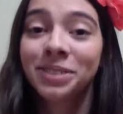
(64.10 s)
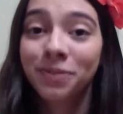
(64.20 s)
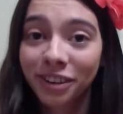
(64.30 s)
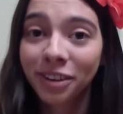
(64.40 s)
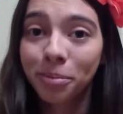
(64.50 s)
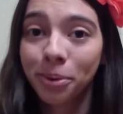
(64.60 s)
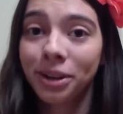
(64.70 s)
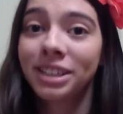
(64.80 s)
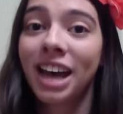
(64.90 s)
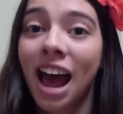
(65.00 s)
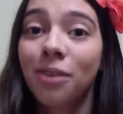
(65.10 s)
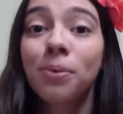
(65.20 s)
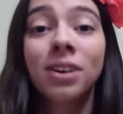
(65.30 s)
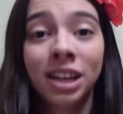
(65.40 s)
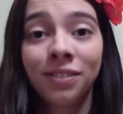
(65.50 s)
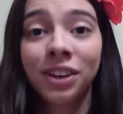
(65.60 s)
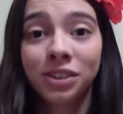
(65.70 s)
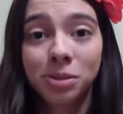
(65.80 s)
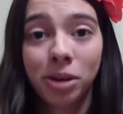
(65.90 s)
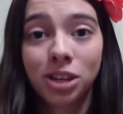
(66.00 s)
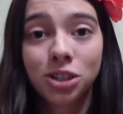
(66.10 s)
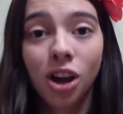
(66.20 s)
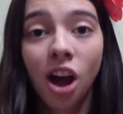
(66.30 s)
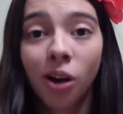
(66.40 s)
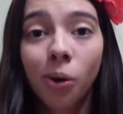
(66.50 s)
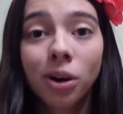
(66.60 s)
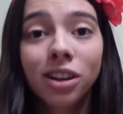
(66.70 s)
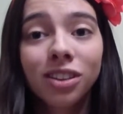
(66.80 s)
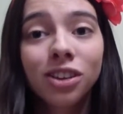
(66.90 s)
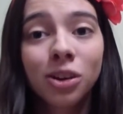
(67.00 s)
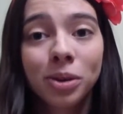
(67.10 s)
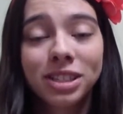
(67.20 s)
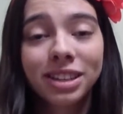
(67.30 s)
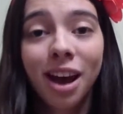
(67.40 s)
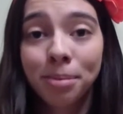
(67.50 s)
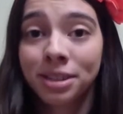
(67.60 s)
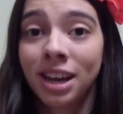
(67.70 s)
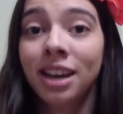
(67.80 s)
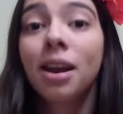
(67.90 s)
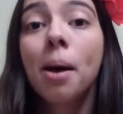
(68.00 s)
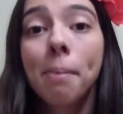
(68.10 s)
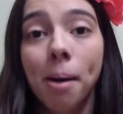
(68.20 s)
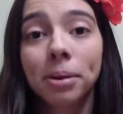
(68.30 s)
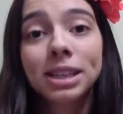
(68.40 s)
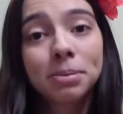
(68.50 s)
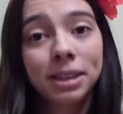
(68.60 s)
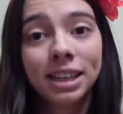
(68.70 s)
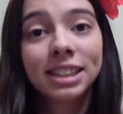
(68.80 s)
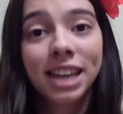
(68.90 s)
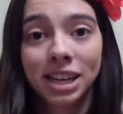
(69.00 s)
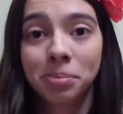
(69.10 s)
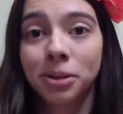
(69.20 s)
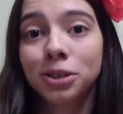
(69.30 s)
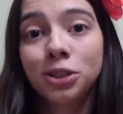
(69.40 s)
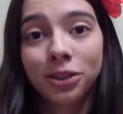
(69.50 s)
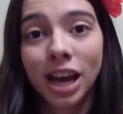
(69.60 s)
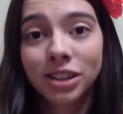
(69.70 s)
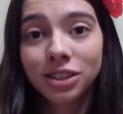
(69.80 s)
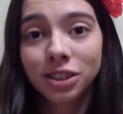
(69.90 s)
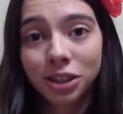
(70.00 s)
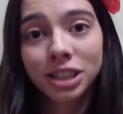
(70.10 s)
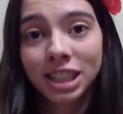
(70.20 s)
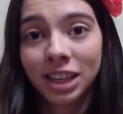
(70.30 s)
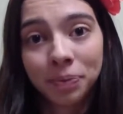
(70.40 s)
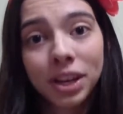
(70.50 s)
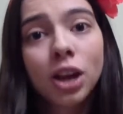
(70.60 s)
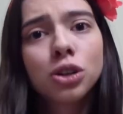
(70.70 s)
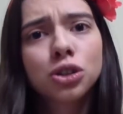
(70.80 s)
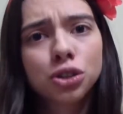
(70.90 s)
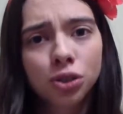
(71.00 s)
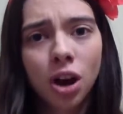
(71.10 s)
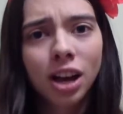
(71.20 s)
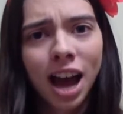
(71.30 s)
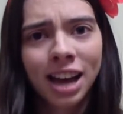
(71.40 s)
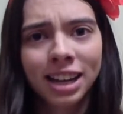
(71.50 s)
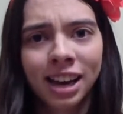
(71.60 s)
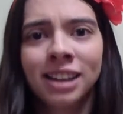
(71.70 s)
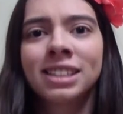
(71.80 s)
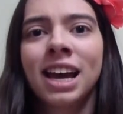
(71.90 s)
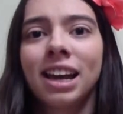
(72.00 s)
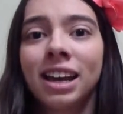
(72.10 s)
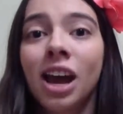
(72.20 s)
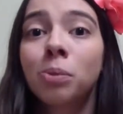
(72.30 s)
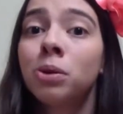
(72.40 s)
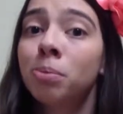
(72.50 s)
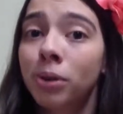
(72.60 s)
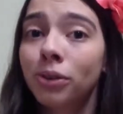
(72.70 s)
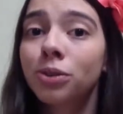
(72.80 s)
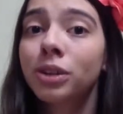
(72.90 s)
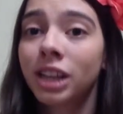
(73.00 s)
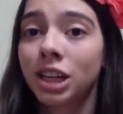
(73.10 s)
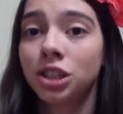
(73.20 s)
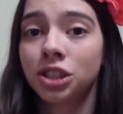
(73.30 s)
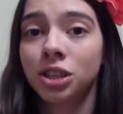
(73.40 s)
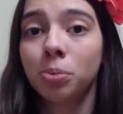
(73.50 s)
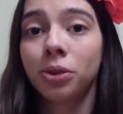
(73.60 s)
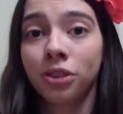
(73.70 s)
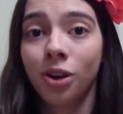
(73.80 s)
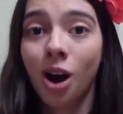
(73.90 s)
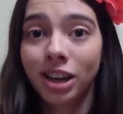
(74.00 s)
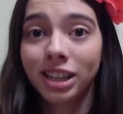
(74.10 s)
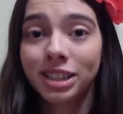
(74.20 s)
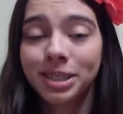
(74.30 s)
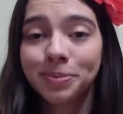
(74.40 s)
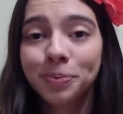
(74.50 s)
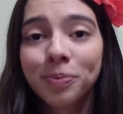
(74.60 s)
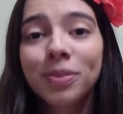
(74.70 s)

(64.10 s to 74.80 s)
is very important to have while giving your speech. According to the USC Upstate Public Speaking Textbook 2013, strong eye contact can help you build a relationship with your audience.